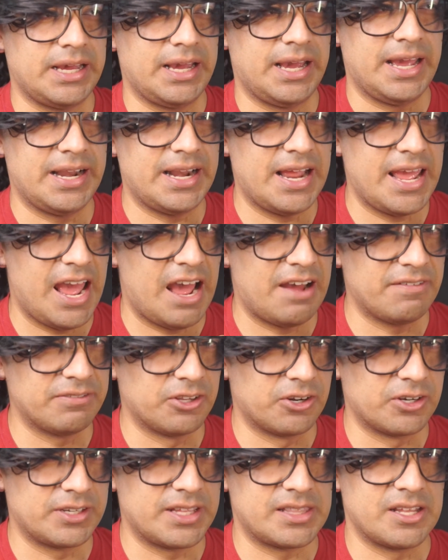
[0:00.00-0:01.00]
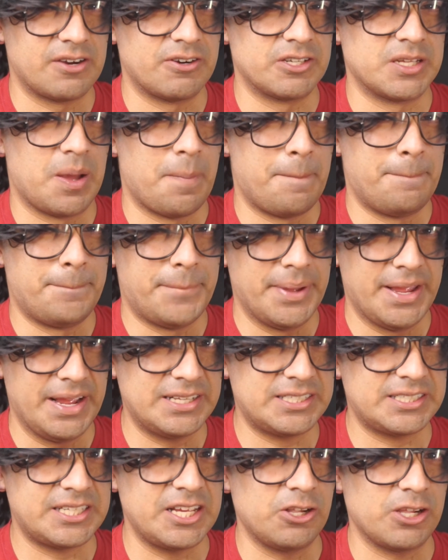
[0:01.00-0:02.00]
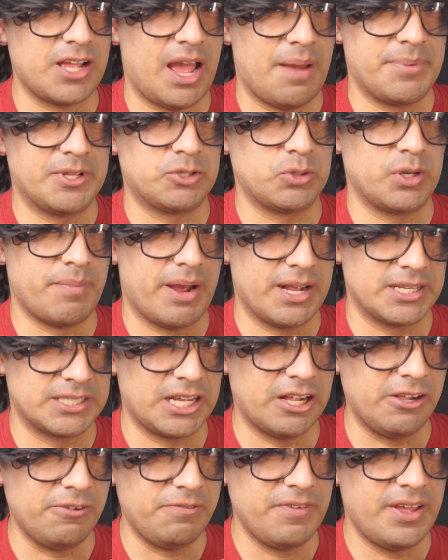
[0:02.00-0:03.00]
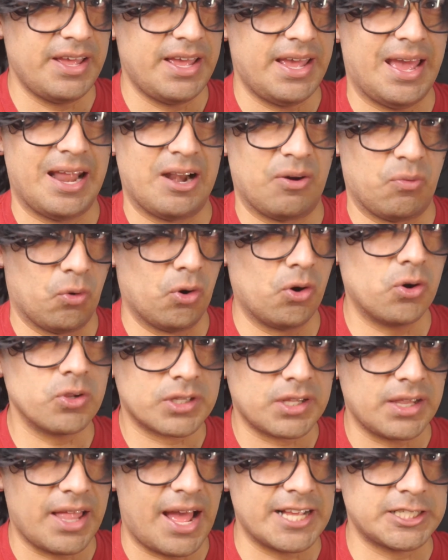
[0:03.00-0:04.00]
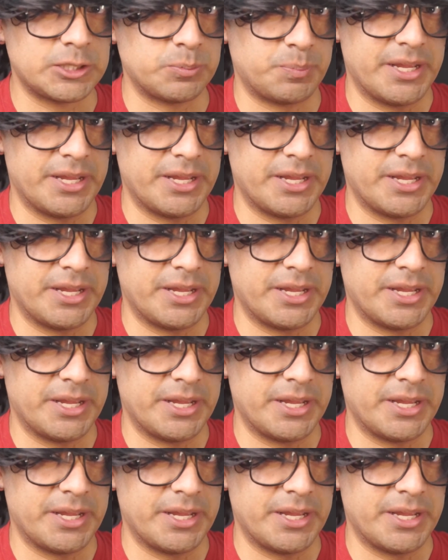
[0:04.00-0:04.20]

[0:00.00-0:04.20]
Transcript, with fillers: And I have learned that there is a big skill gap between myself and a world-class